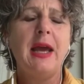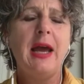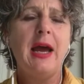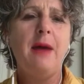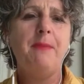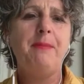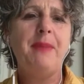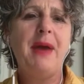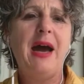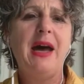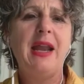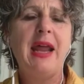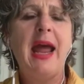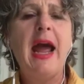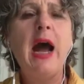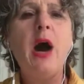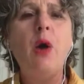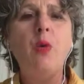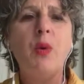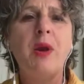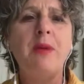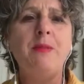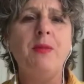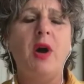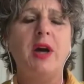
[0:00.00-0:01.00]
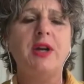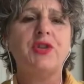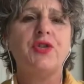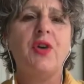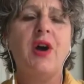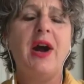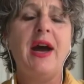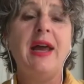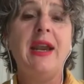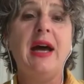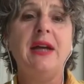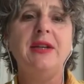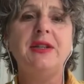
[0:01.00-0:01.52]
about how we might
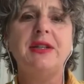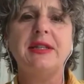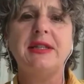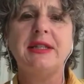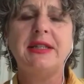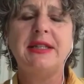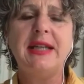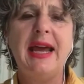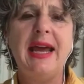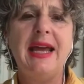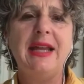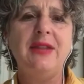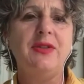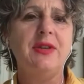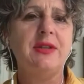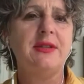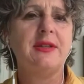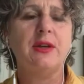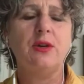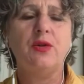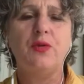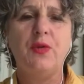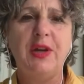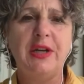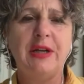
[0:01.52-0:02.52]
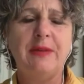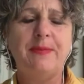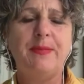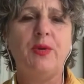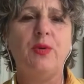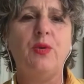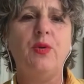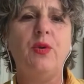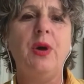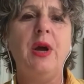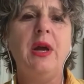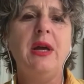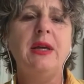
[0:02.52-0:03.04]
try and understand this
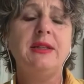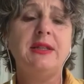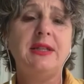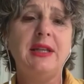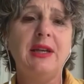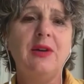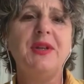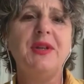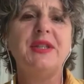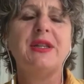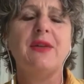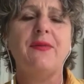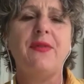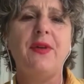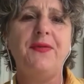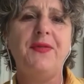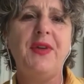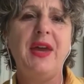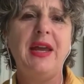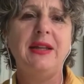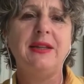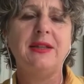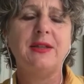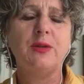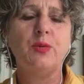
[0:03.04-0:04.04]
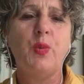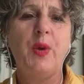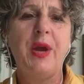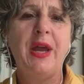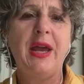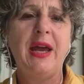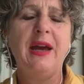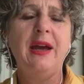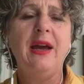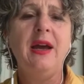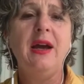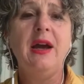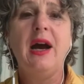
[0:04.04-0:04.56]
incredible series of events
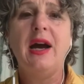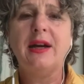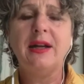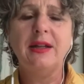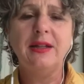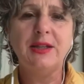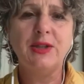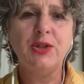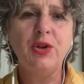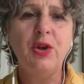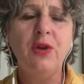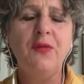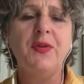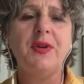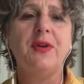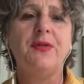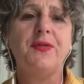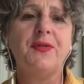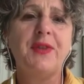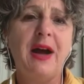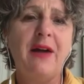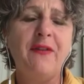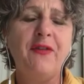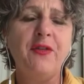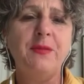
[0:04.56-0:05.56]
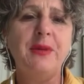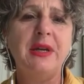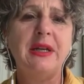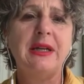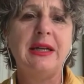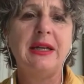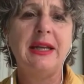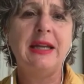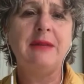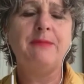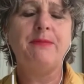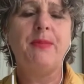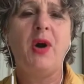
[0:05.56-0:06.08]
where a conservative government
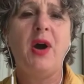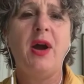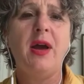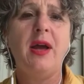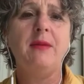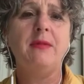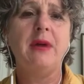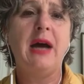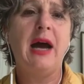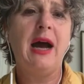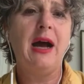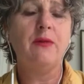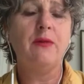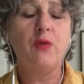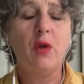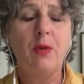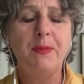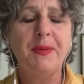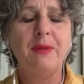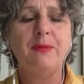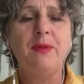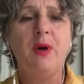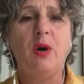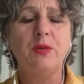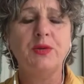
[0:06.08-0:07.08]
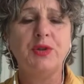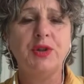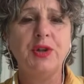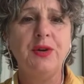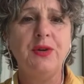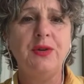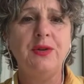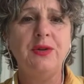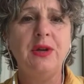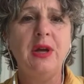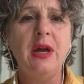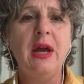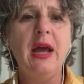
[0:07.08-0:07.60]
led by Robert
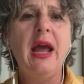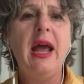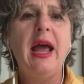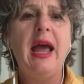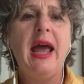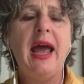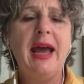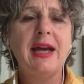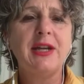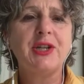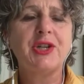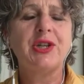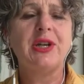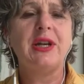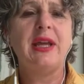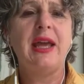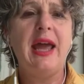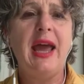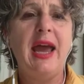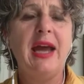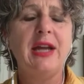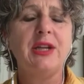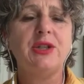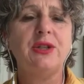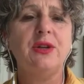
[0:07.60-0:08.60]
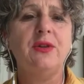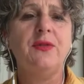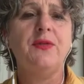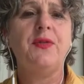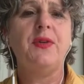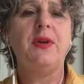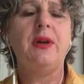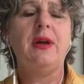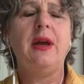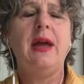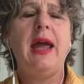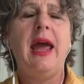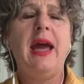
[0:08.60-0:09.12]
Muldoon actually
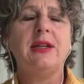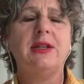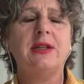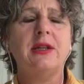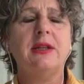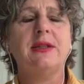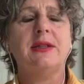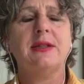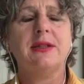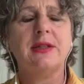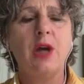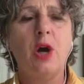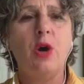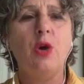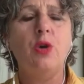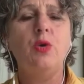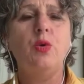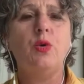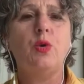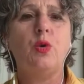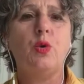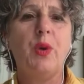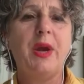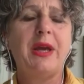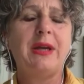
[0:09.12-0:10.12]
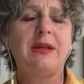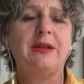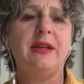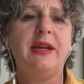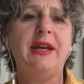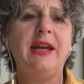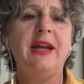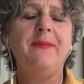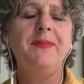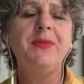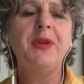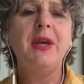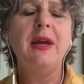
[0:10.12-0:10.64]
acted so
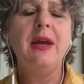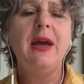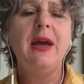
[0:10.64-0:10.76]
quickly